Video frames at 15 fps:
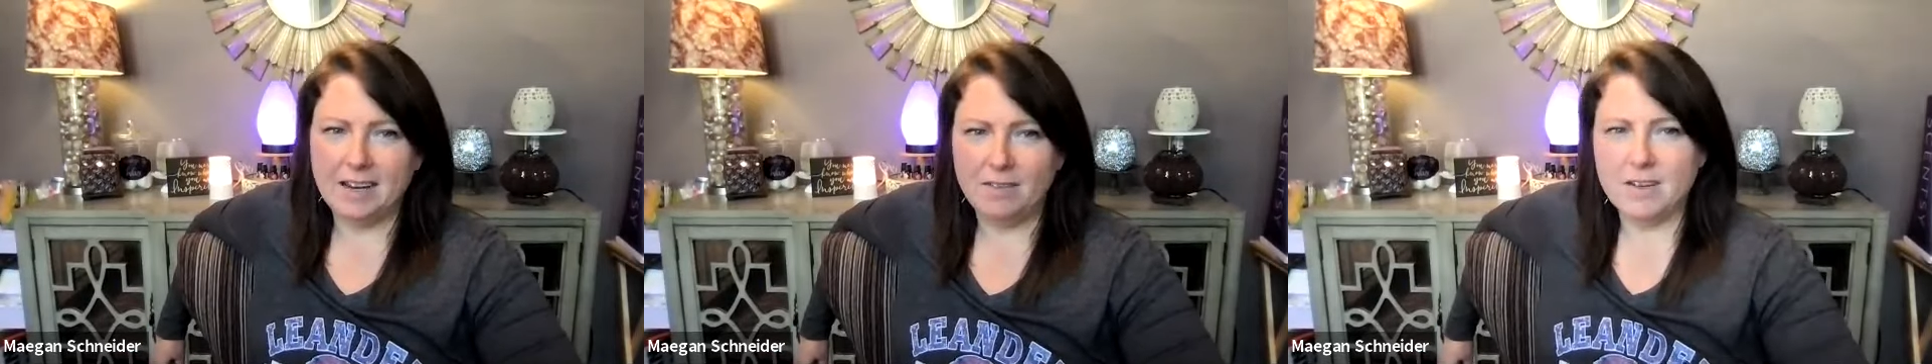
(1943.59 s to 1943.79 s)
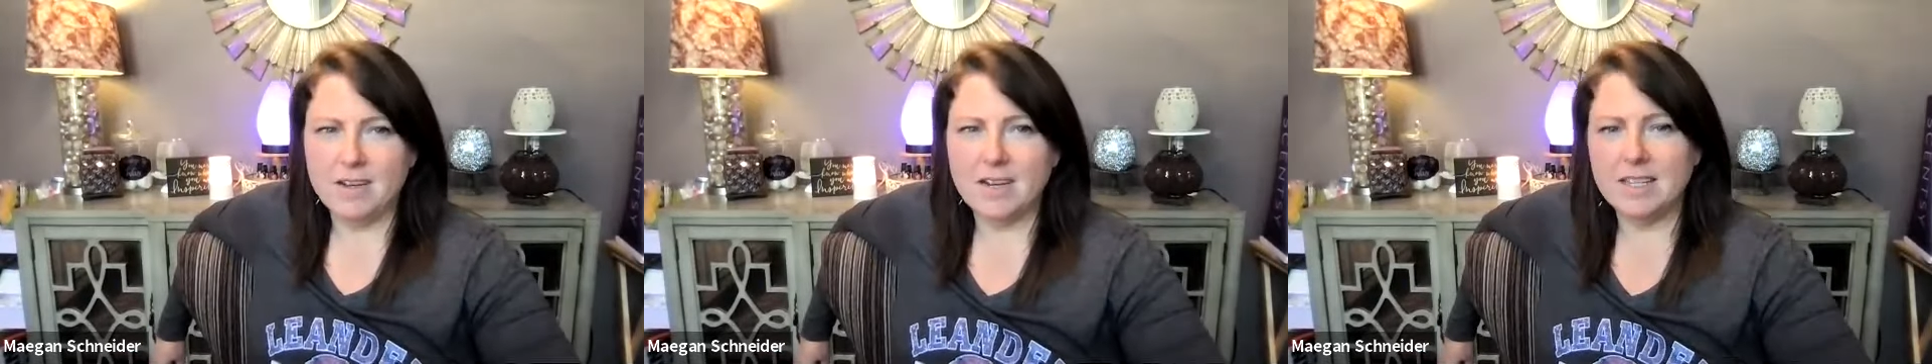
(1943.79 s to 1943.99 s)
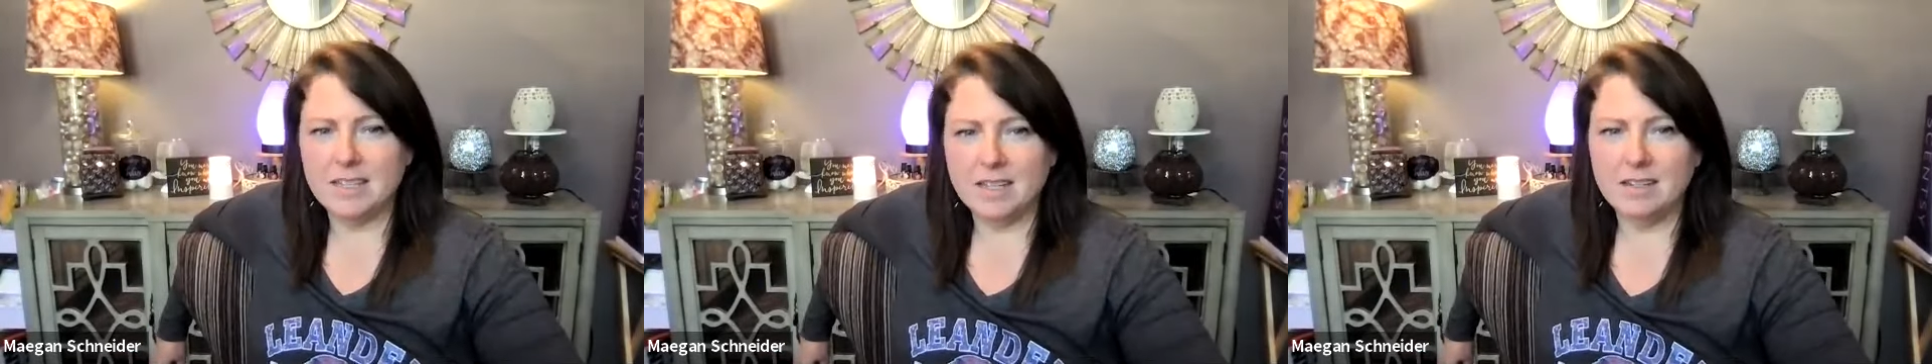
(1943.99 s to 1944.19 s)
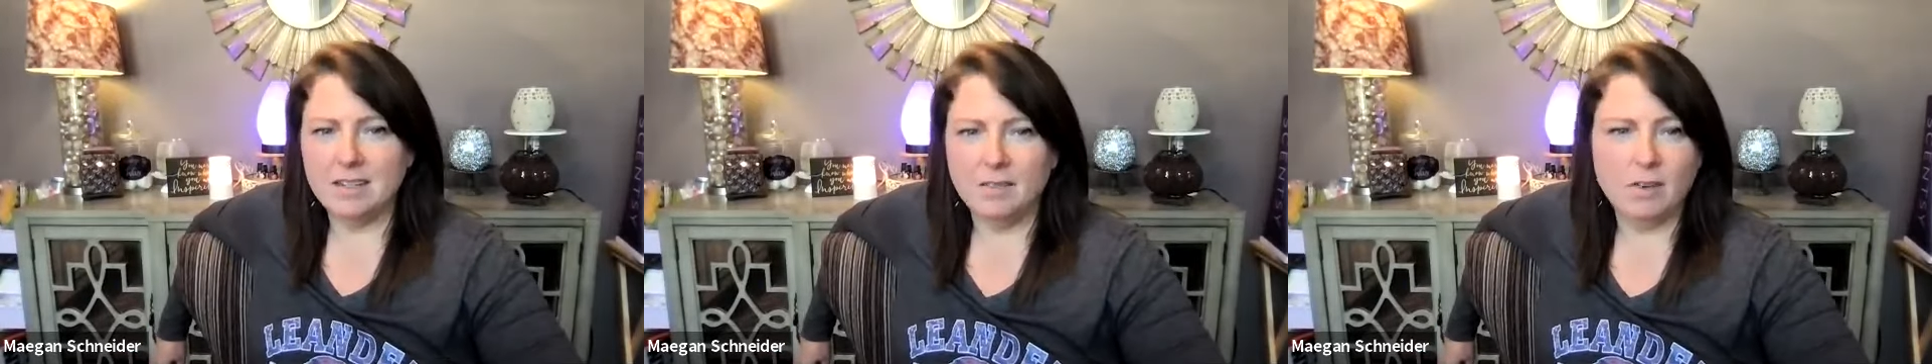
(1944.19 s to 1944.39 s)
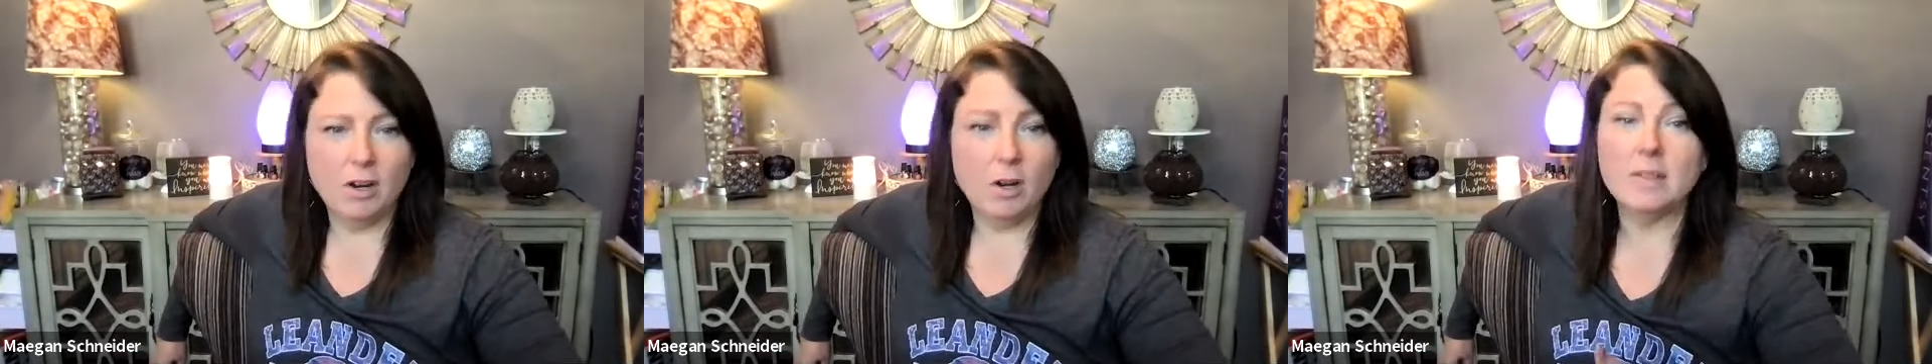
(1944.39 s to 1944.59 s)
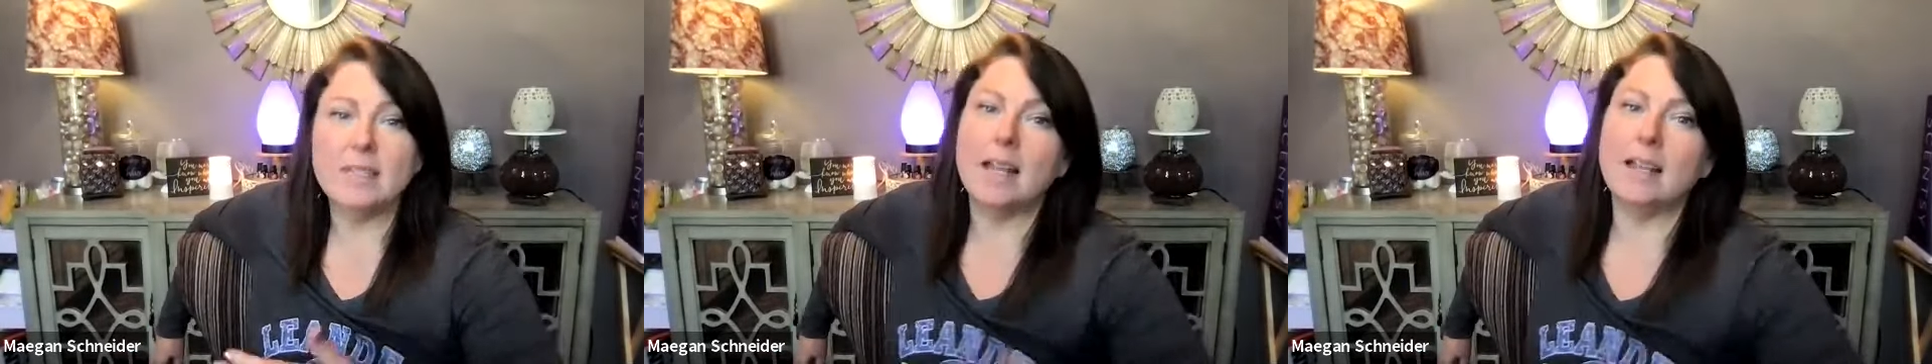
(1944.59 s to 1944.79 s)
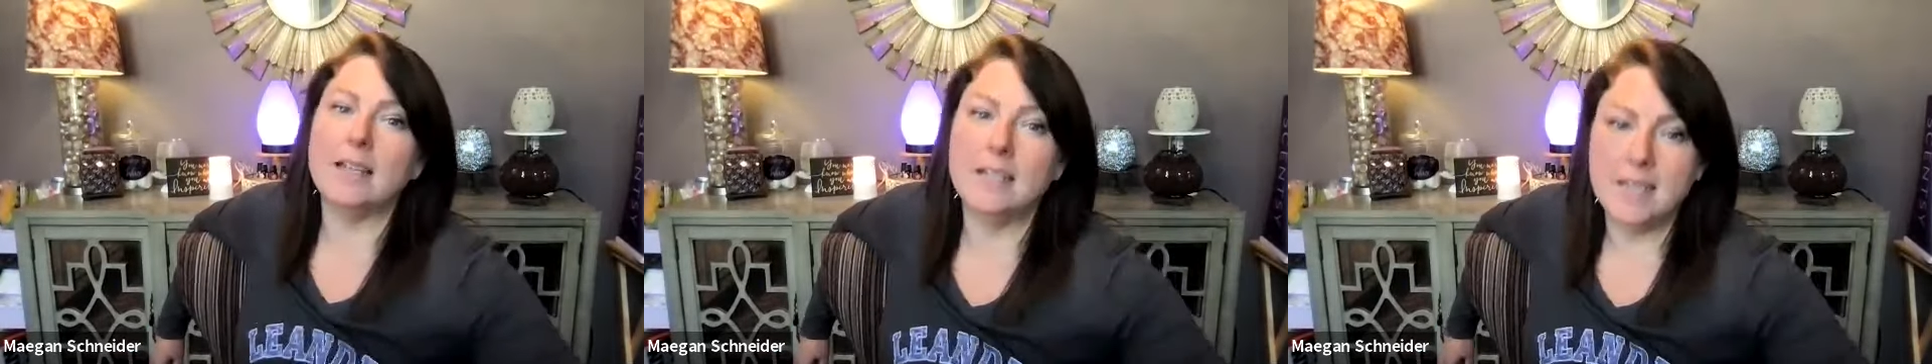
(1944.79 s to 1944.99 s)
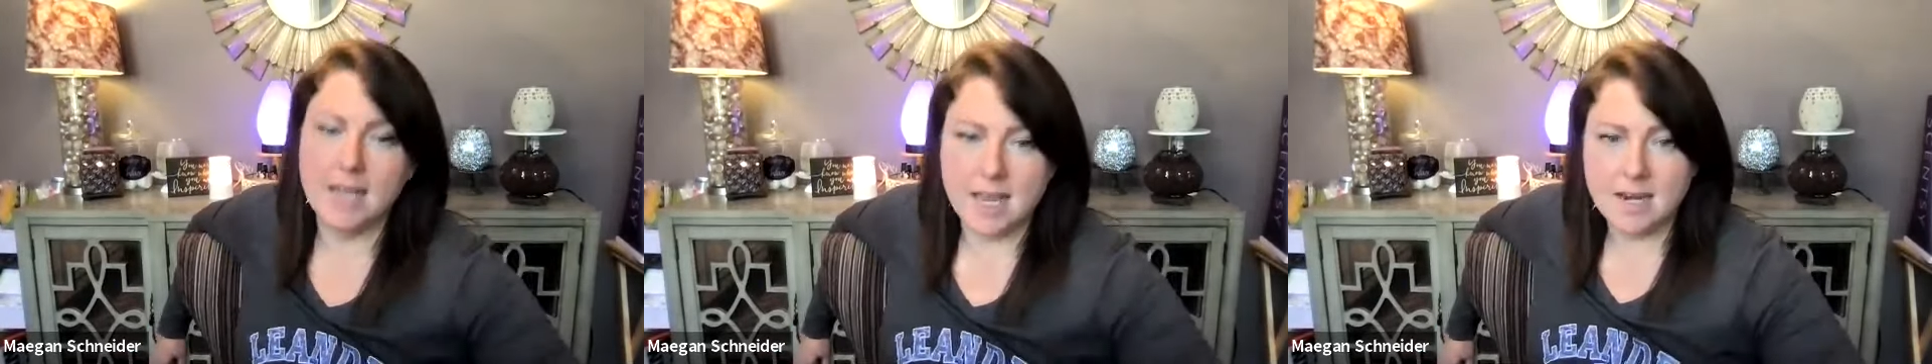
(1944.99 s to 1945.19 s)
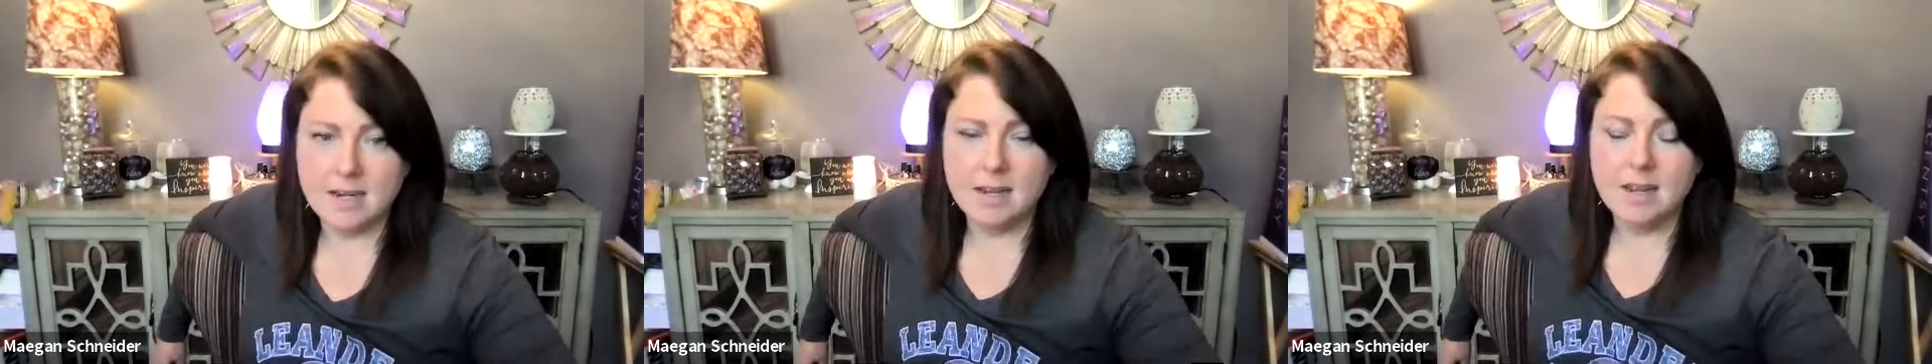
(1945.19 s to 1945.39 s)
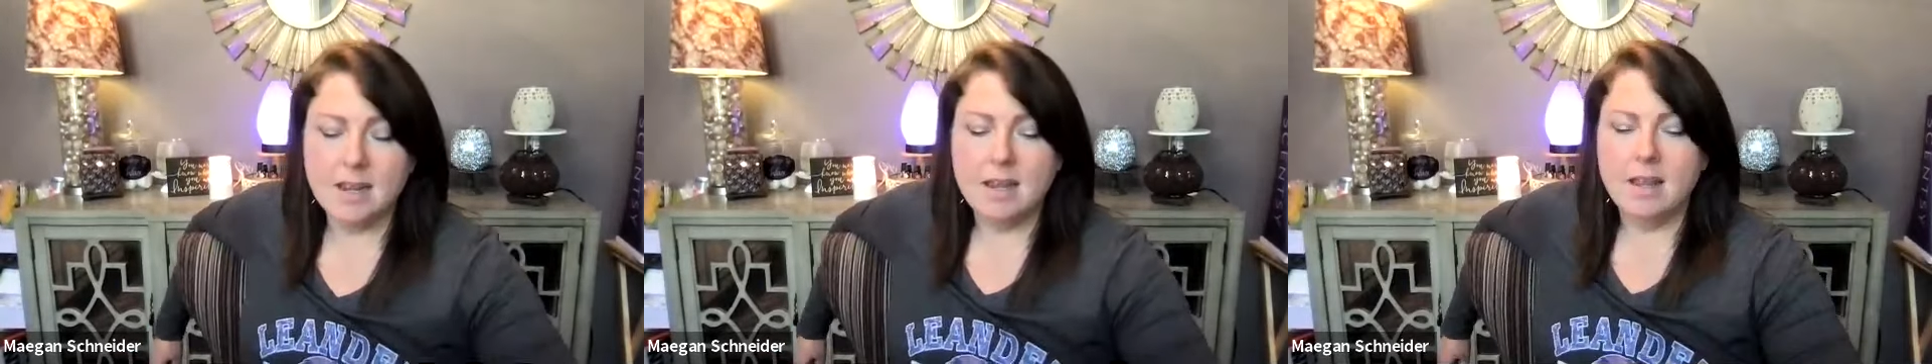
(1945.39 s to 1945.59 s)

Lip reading: if you don't sell a ton,